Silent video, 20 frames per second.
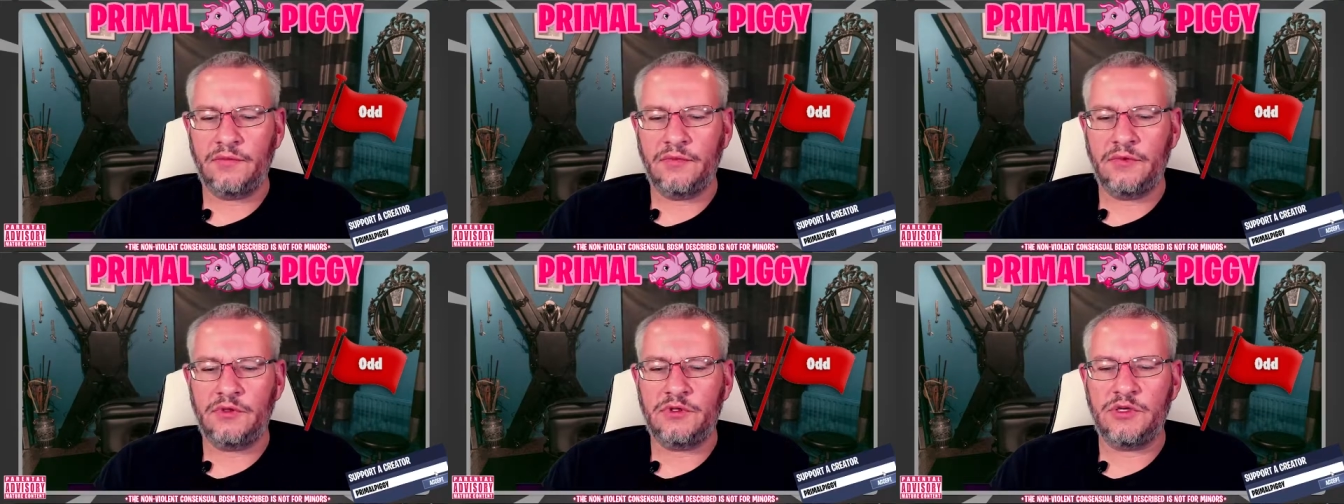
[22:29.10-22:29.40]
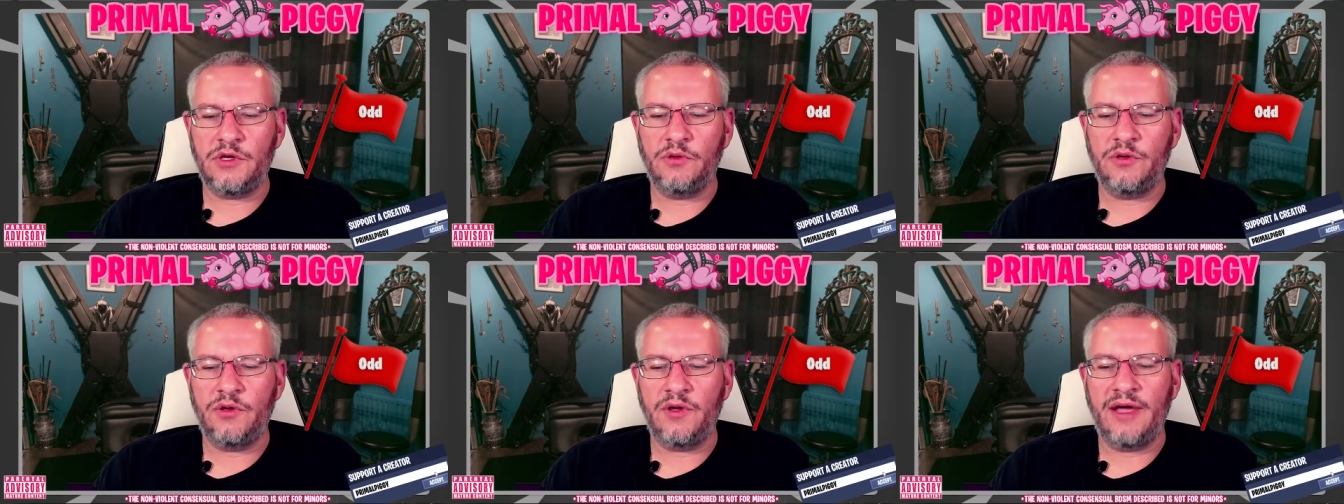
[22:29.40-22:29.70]

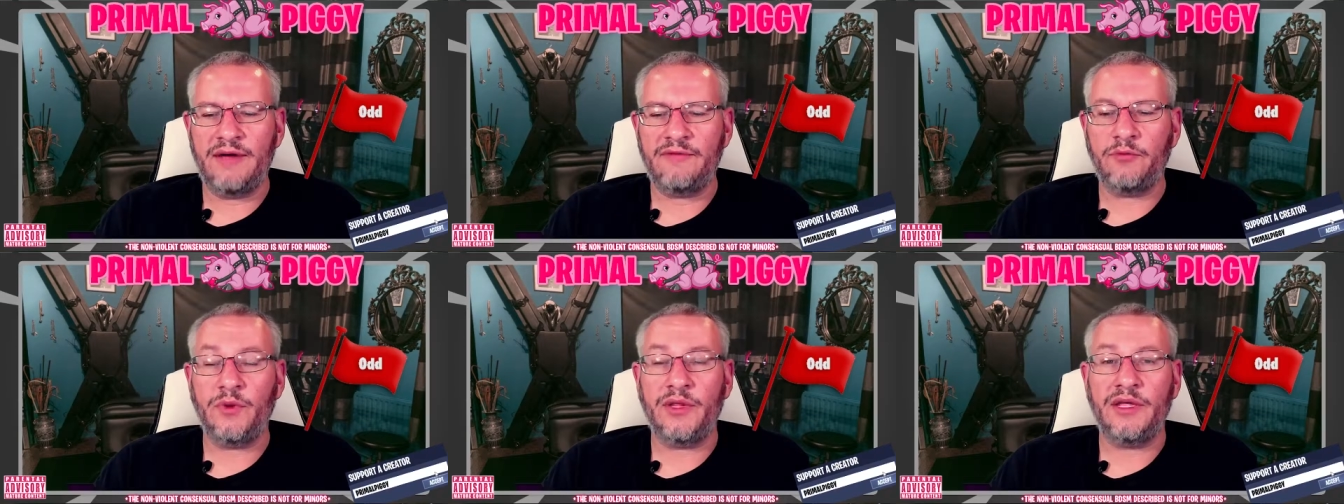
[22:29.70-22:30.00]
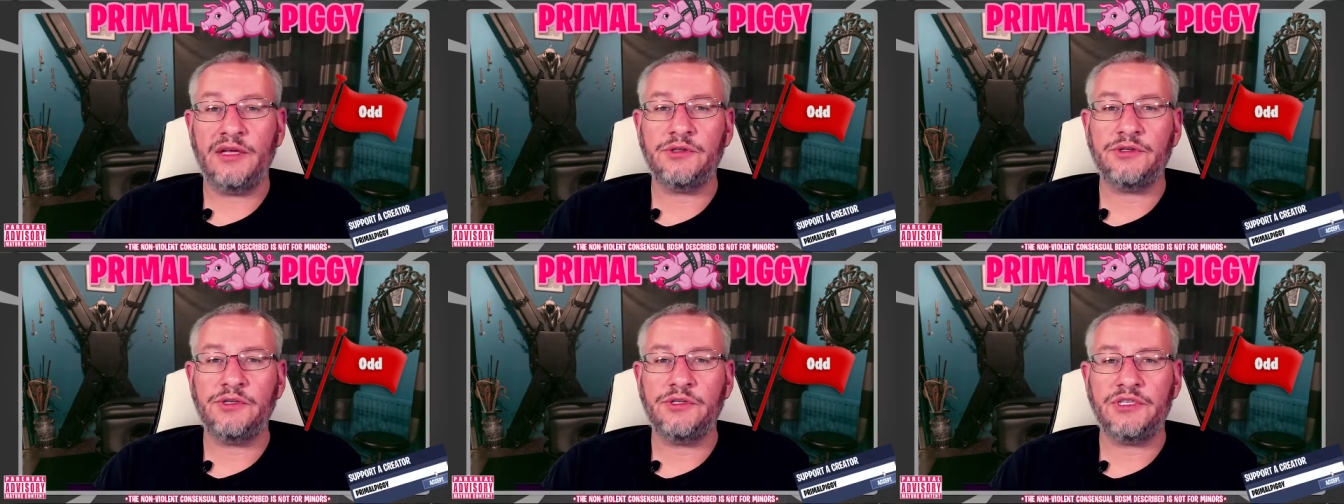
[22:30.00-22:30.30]
don't you have a
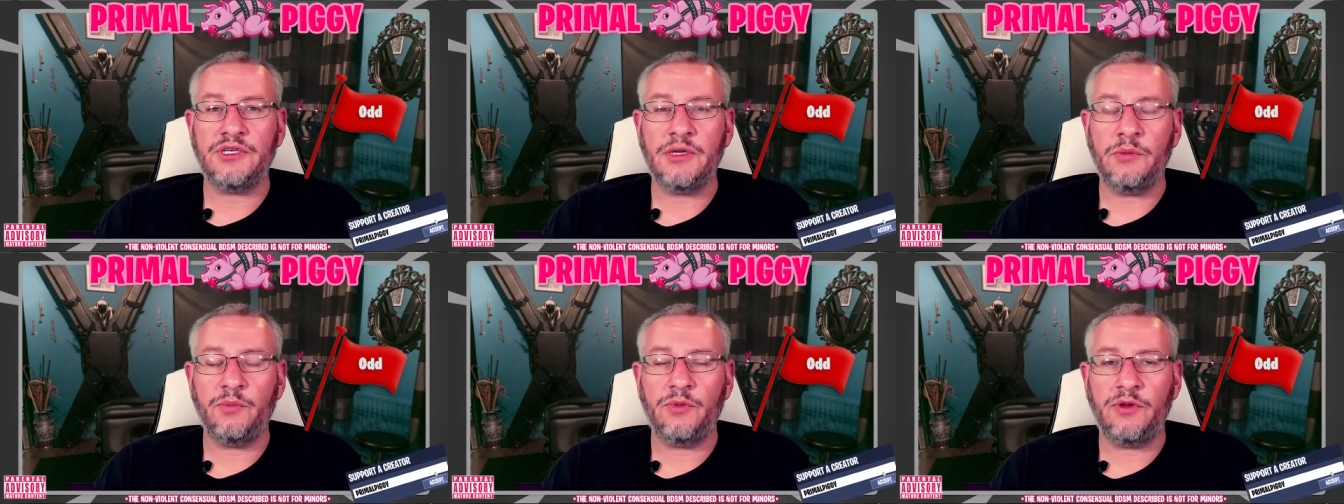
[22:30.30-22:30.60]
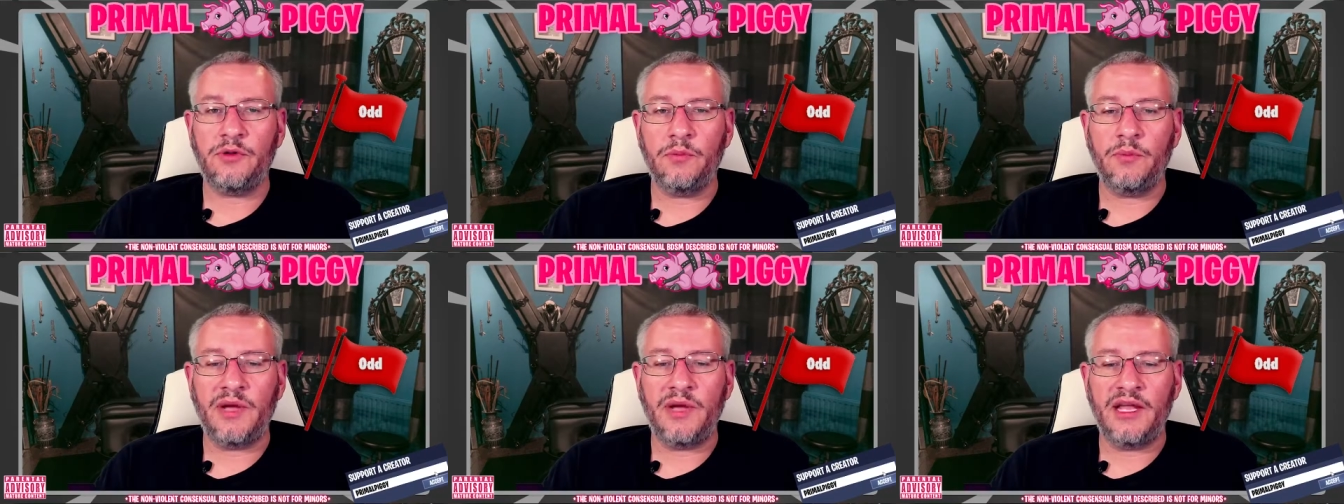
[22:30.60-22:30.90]
relationship with
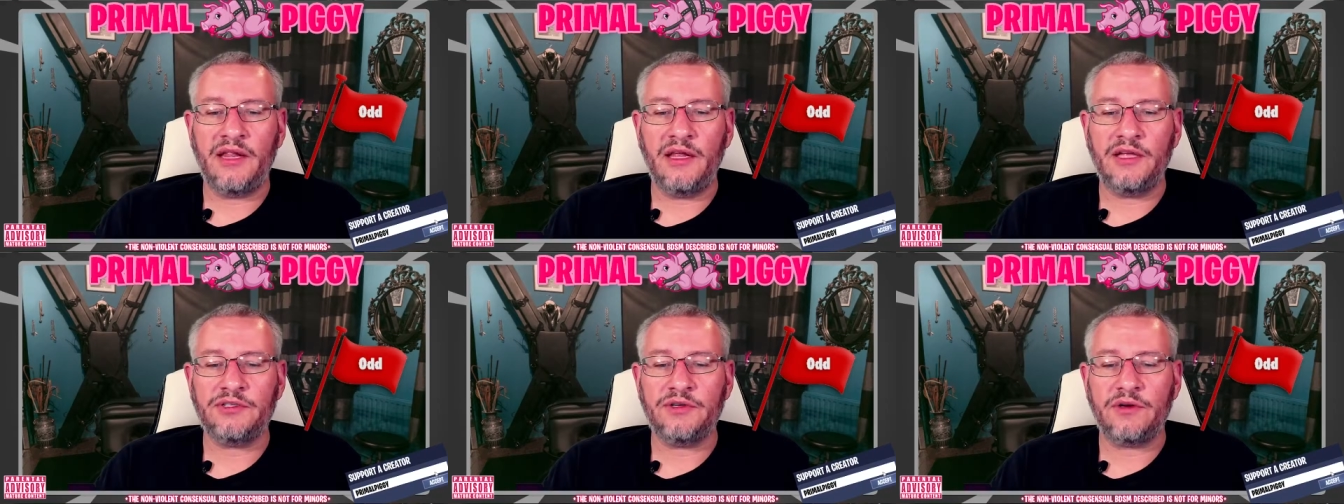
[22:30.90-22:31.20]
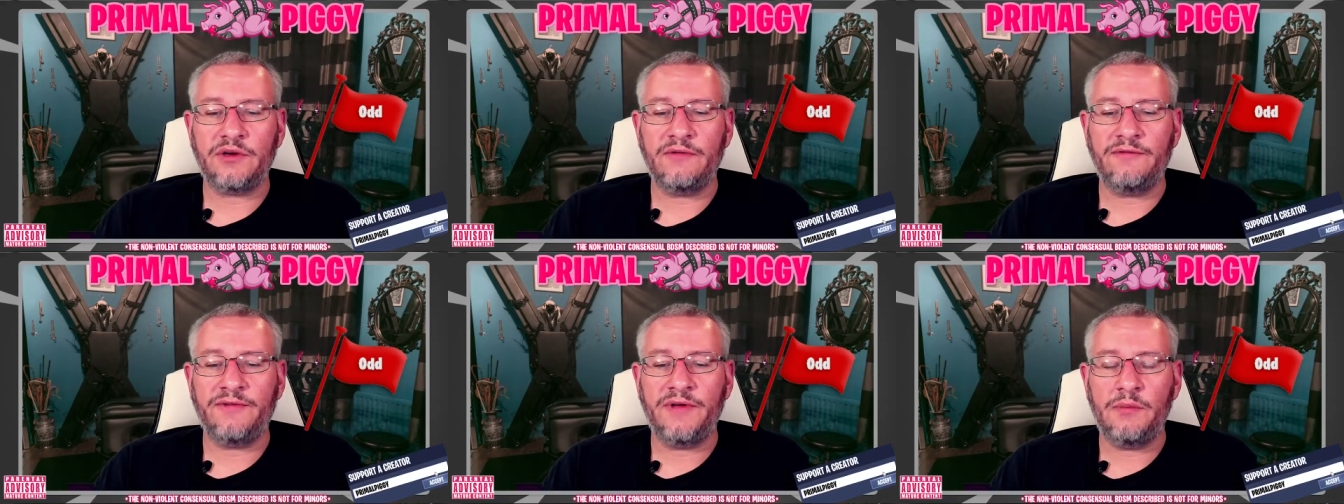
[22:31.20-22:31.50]
your
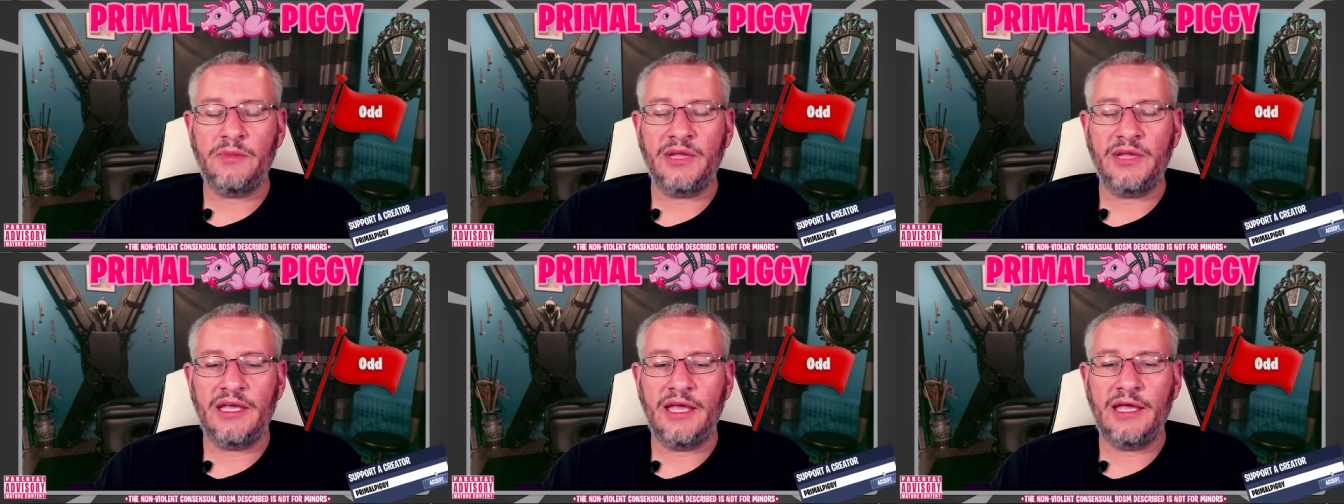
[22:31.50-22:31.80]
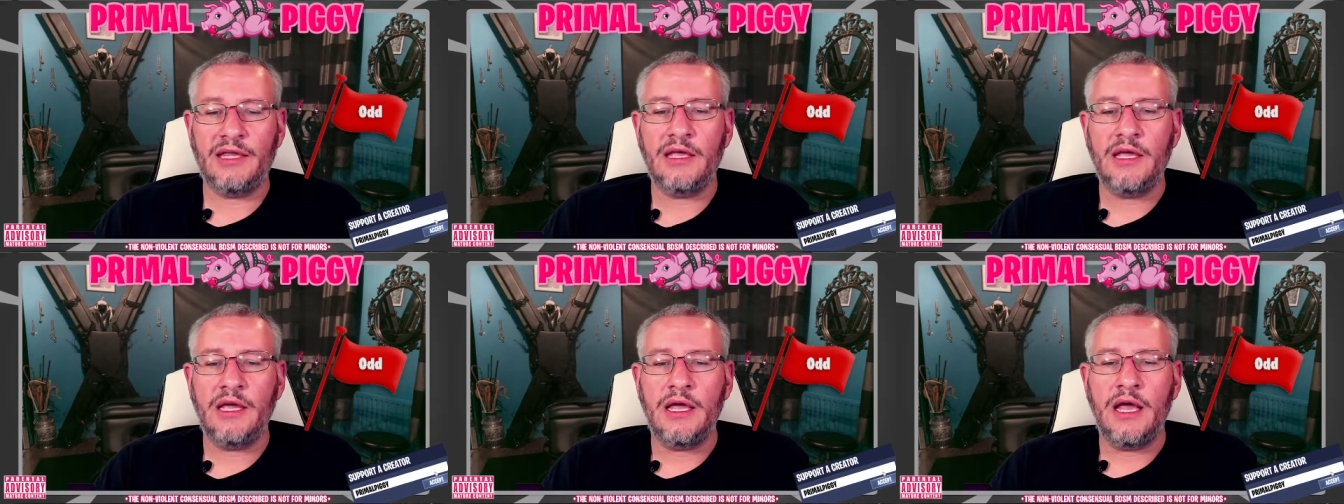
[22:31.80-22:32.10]
biological family and
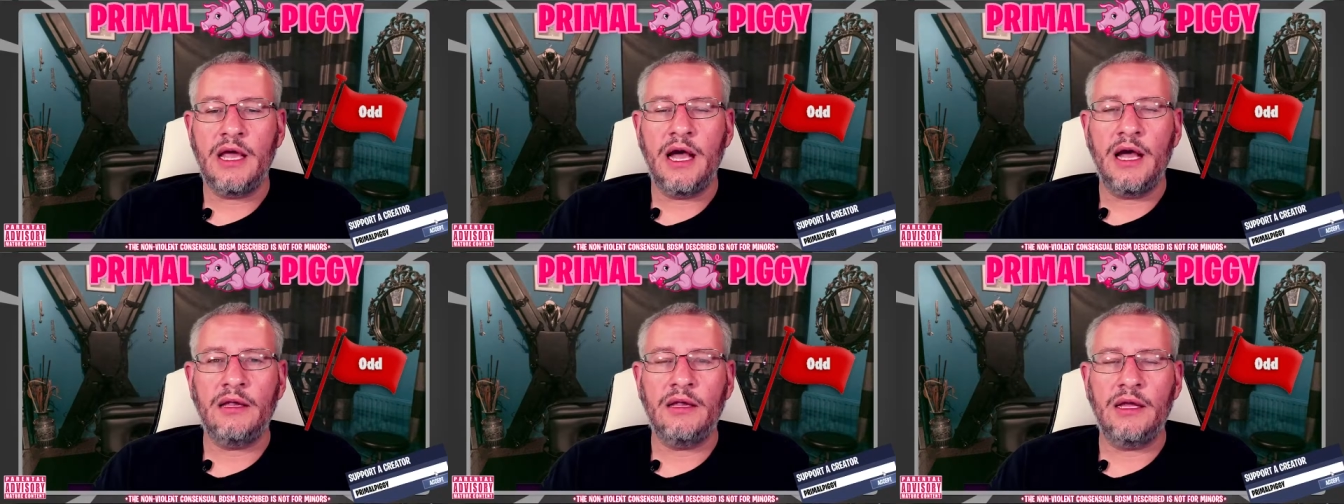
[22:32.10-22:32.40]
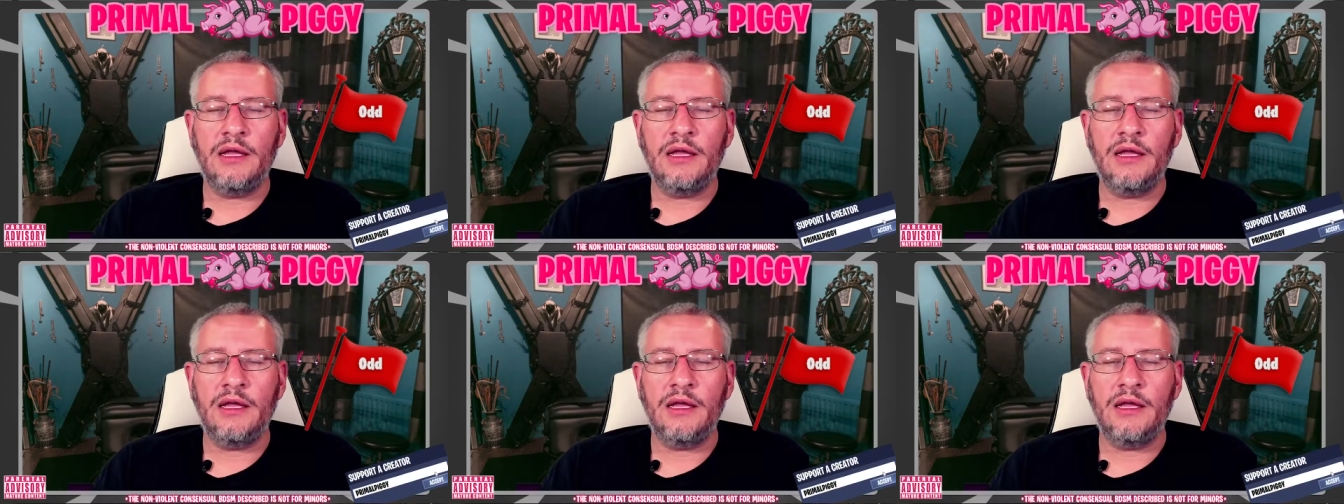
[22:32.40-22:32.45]
uh,